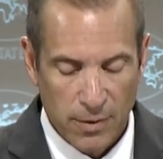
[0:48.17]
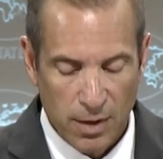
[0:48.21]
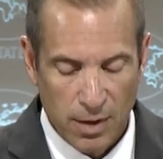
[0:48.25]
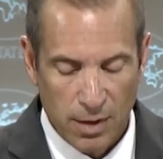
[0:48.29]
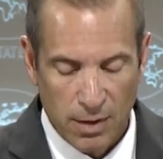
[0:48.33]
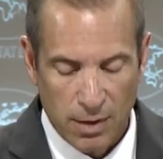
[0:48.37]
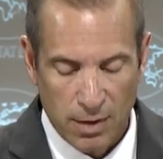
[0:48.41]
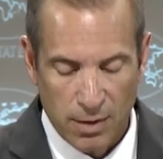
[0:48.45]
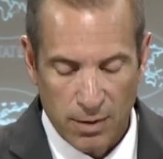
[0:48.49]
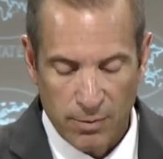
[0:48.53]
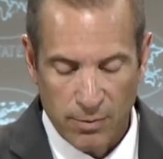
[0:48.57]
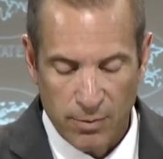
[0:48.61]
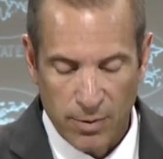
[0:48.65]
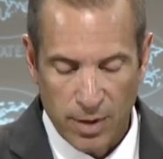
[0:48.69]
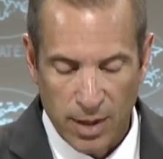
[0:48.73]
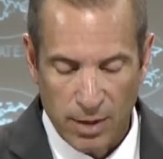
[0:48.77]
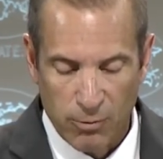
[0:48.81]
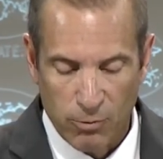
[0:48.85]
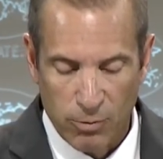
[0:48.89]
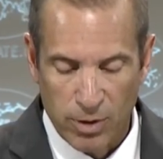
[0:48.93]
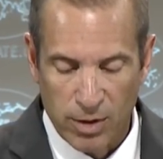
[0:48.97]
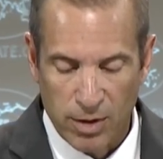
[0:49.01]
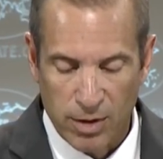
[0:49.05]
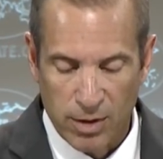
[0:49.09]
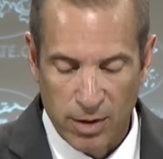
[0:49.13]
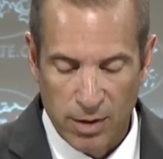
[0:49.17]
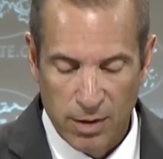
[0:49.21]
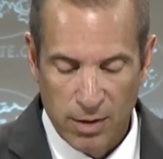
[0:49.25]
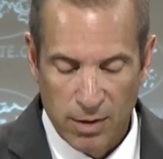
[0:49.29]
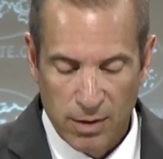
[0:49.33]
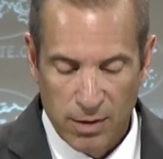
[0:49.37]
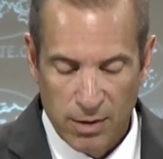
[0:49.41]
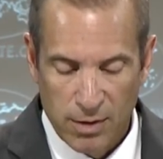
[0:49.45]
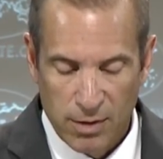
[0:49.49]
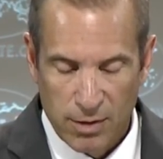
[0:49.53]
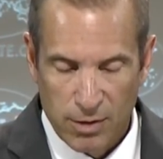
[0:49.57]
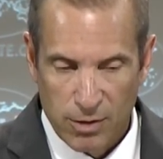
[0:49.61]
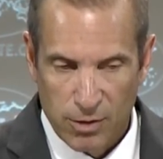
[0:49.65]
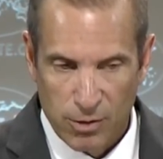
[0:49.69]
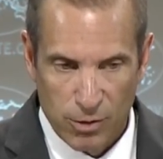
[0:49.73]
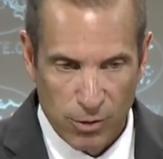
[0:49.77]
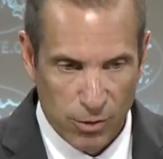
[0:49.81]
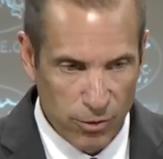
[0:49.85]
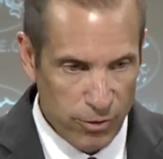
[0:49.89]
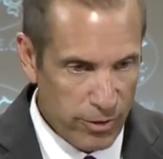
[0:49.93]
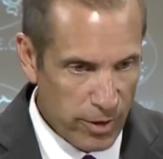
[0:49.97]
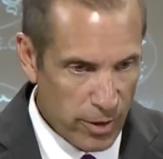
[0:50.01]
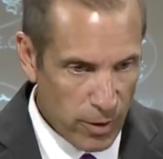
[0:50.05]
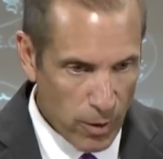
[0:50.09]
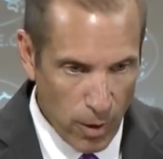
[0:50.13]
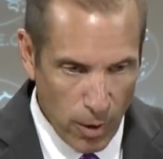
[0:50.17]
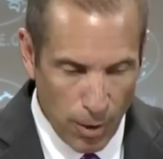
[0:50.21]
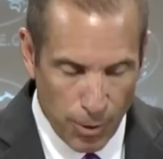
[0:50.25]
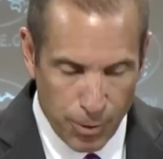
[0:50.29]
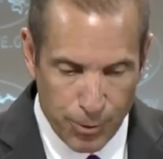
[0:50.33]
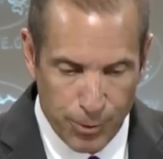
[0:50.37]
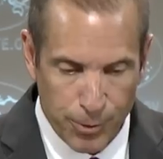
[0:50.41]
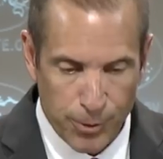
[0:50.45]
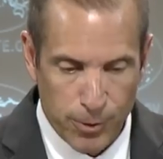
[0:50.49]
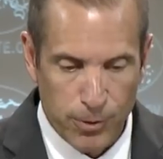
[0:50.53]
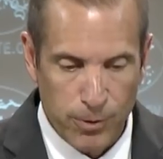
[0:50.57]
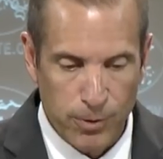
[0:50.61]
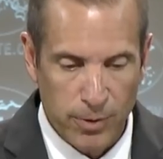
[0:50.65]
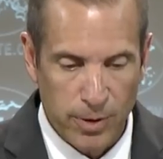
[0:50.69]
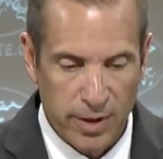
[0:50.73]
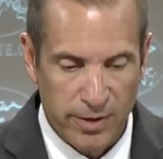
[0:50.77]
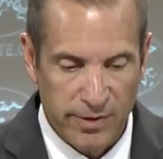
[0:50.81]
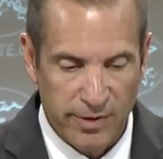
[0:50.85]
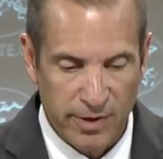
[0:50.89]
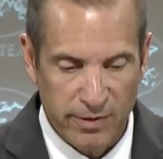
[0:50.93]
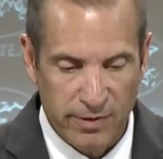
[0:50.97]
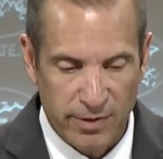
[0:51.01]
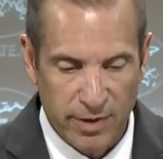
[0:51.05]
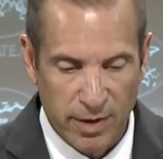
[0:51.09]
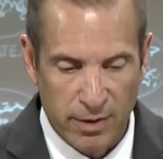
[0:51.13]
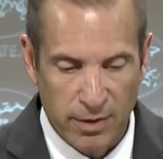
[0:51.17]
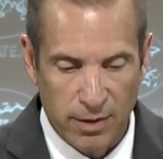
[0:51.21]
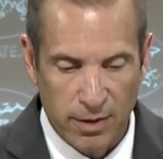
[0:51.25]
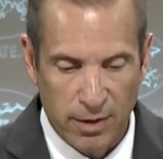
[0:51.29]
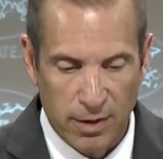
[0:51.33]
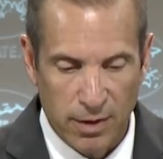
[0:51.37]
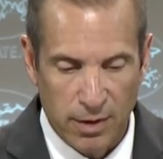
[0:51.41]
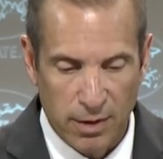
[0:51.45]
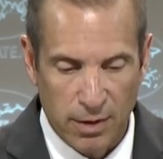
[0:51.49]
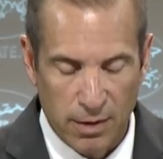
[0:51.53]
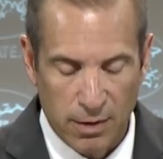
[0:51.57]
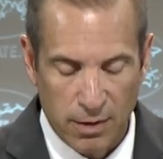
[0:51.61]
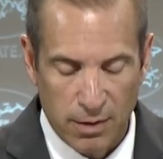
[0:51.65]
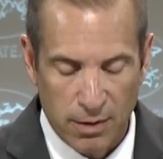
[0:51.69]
and we used it all through, as I said, the